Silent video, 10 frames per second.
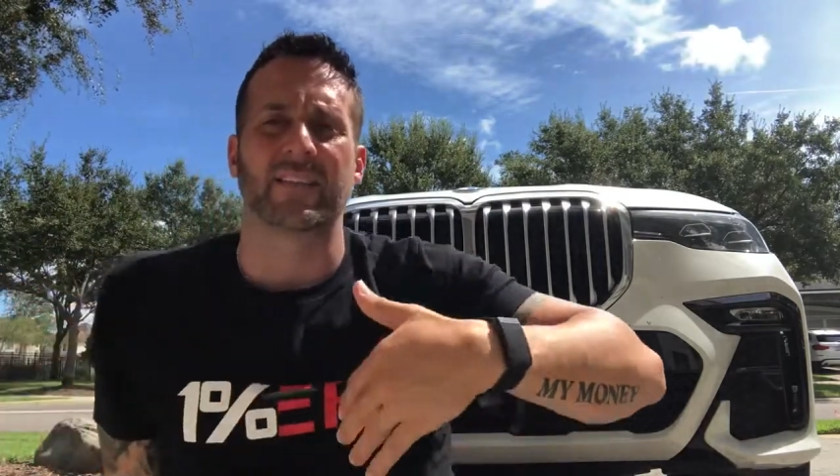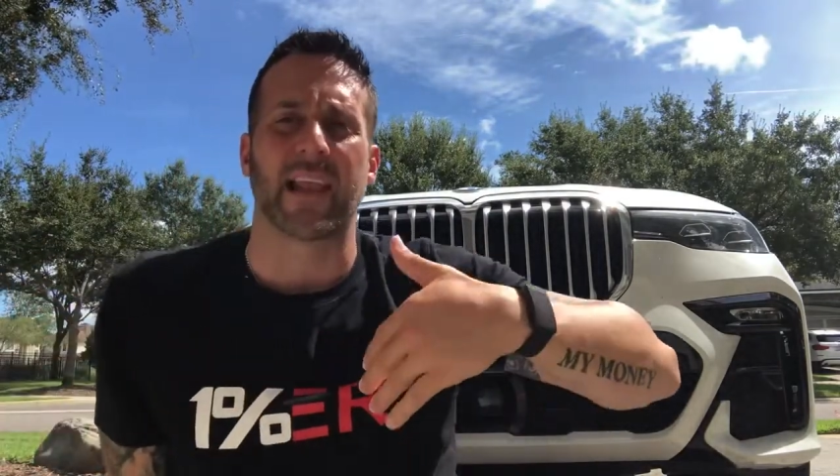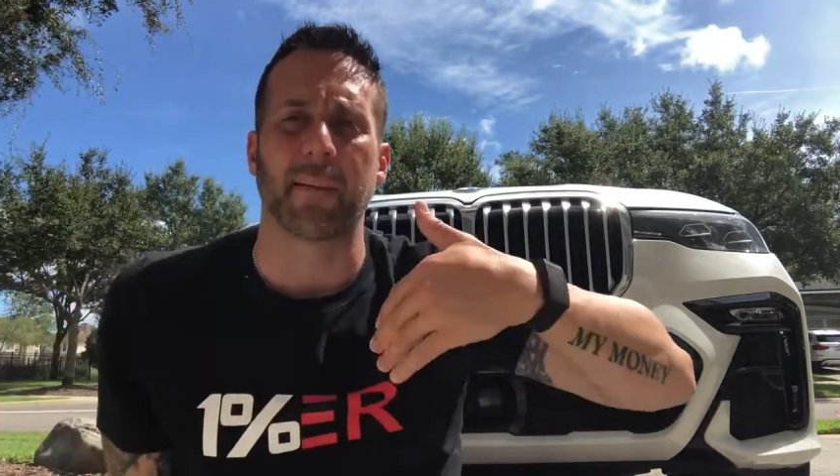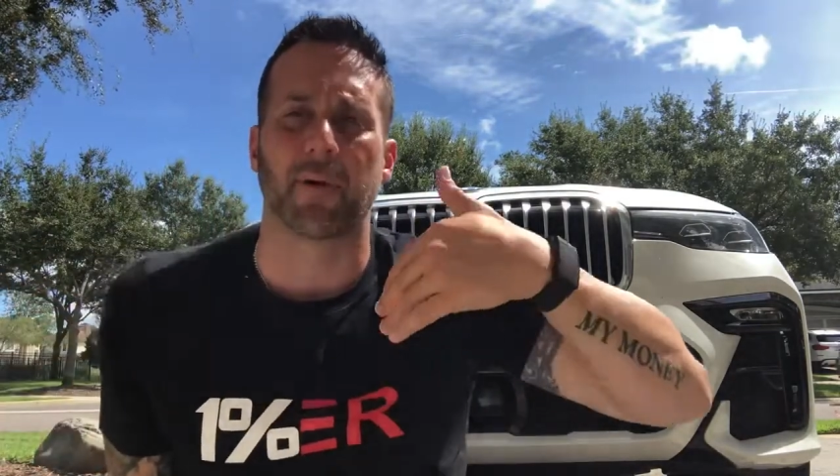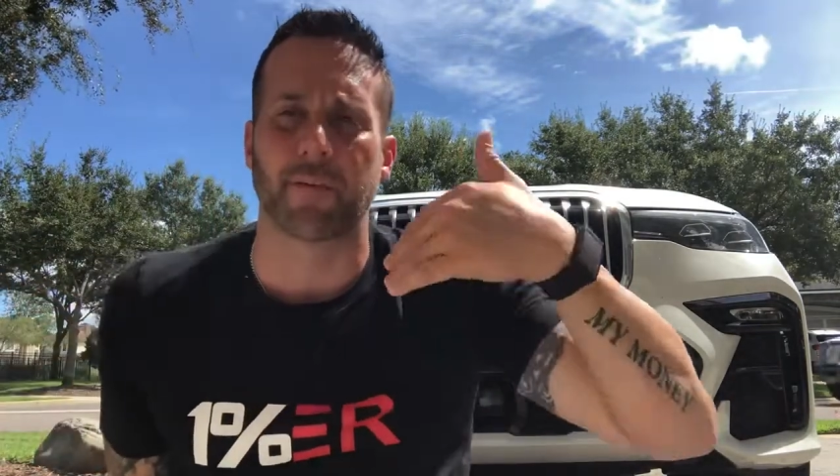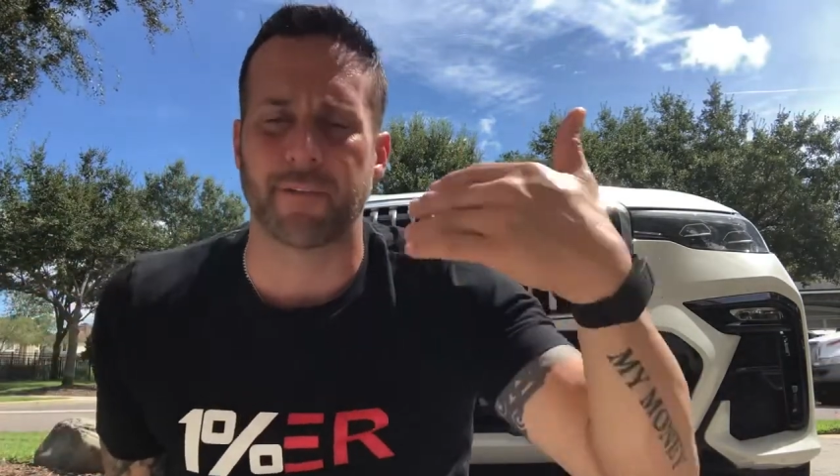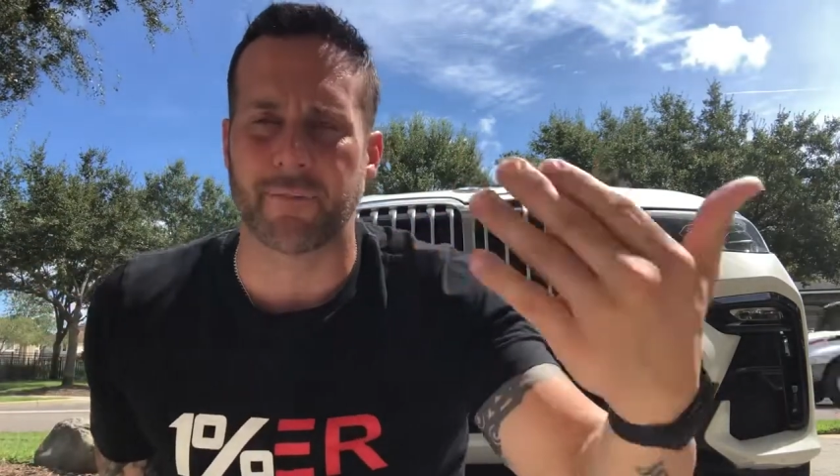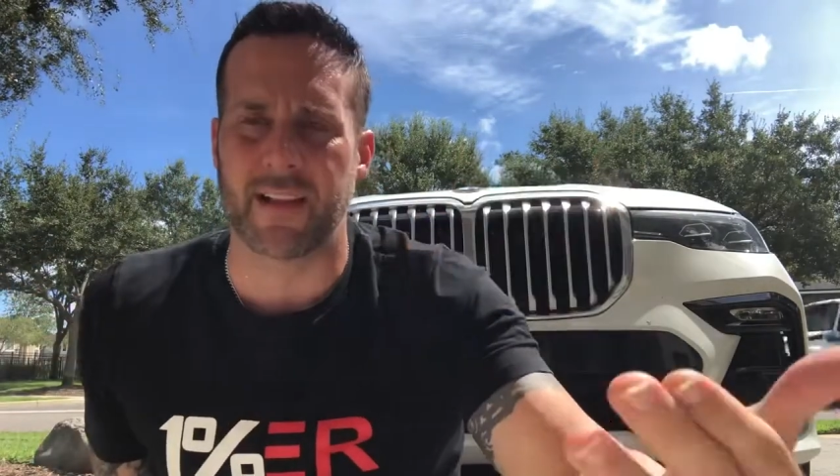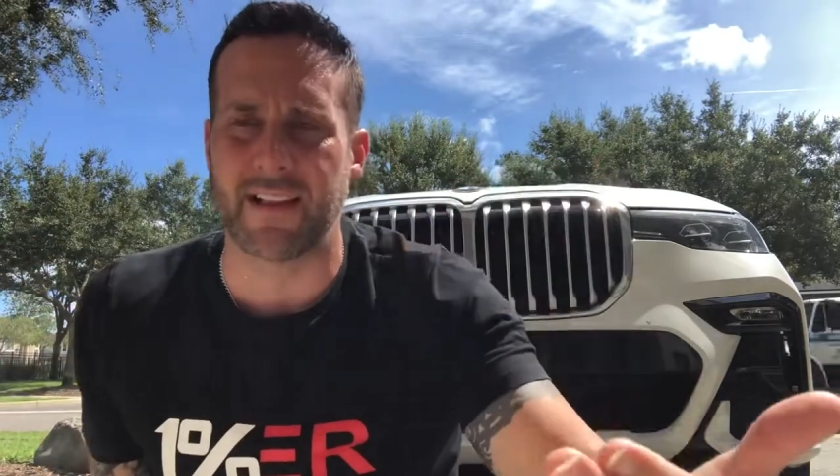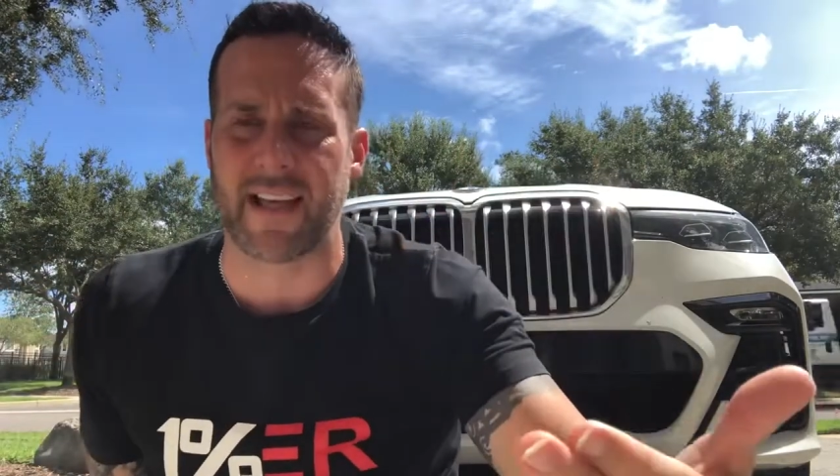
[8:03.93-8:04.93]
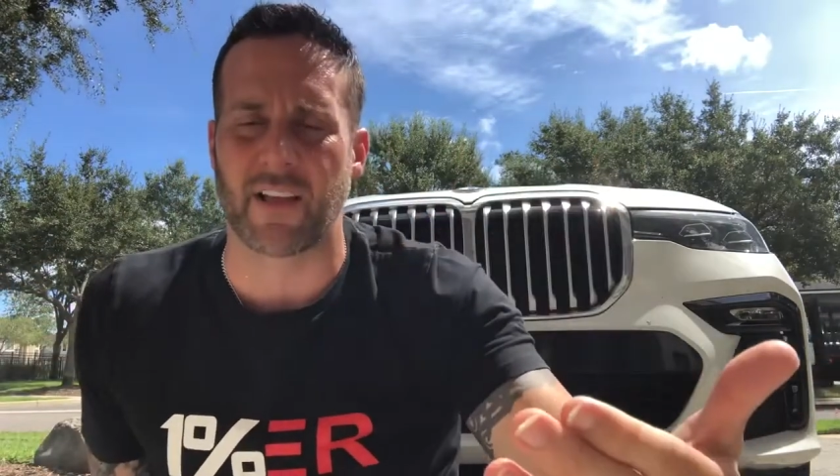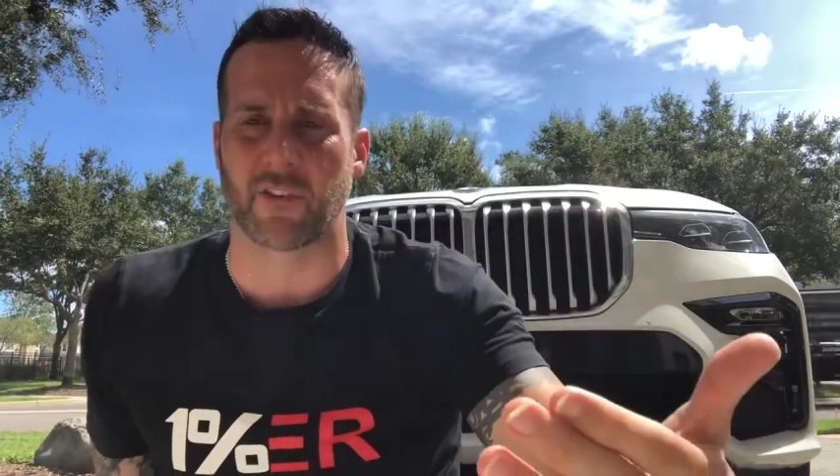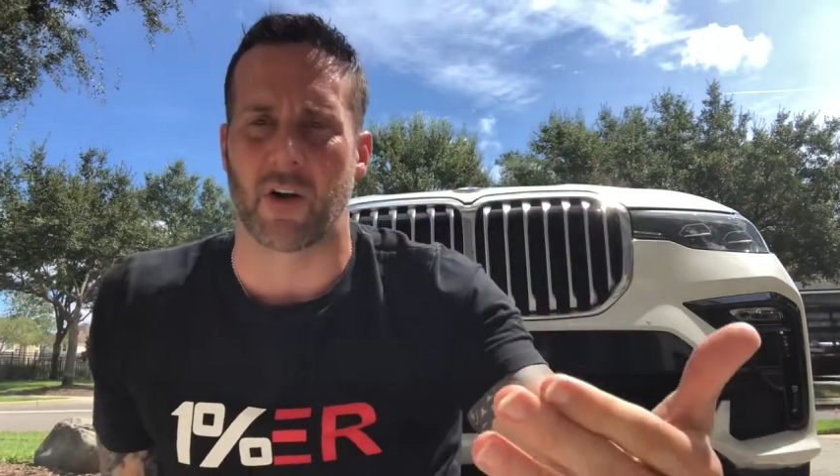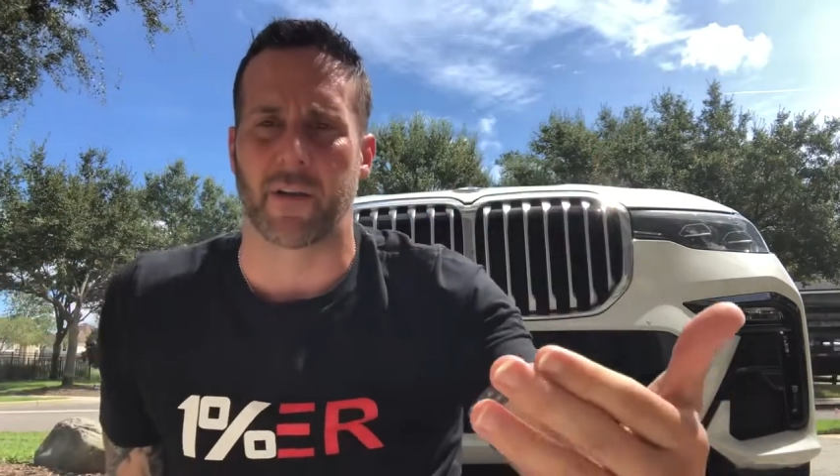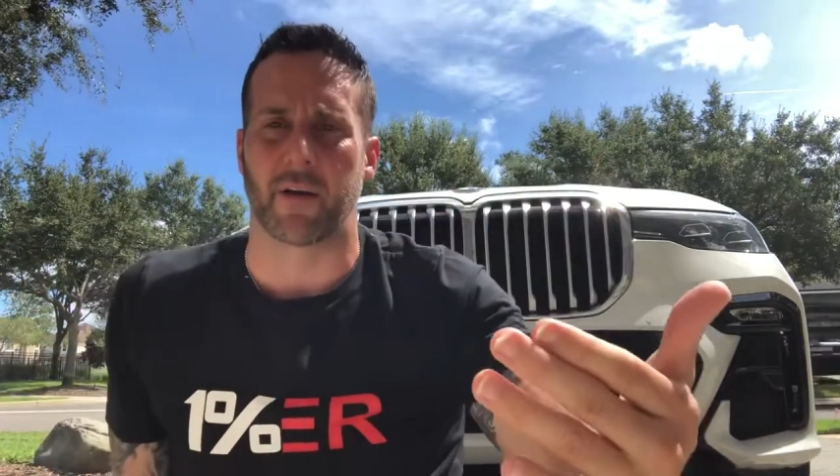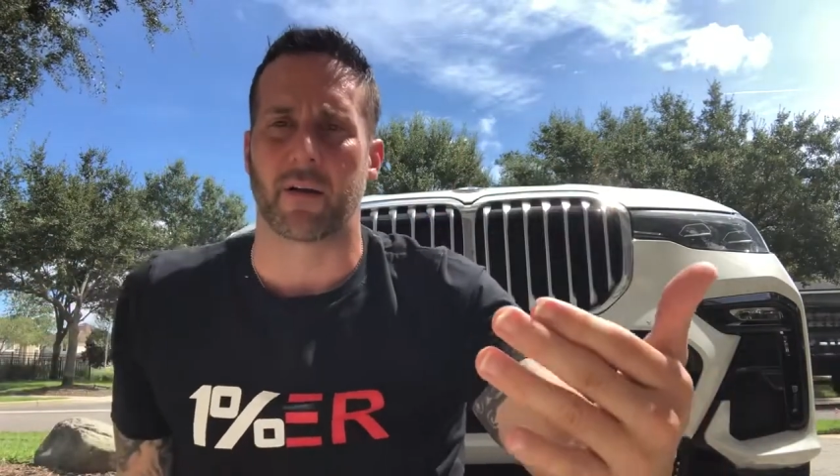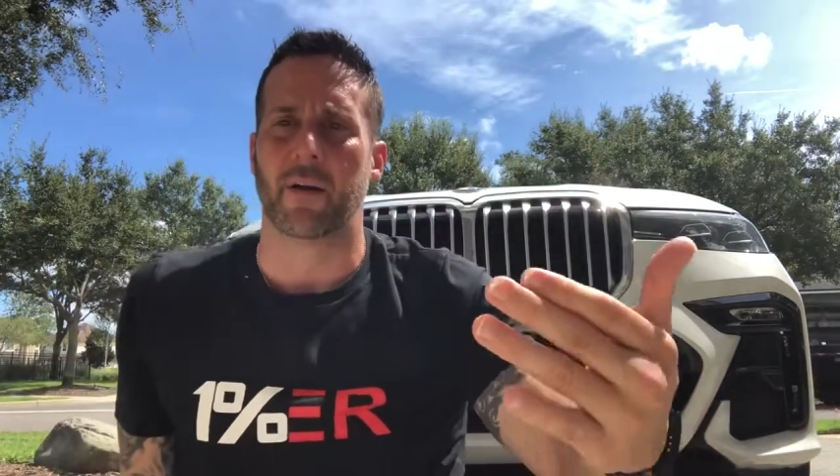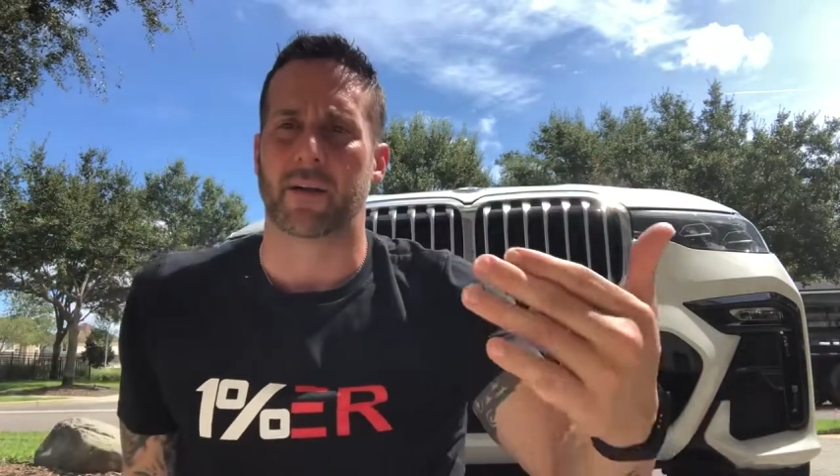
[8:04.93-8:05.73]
Then I put a 15,000 on there.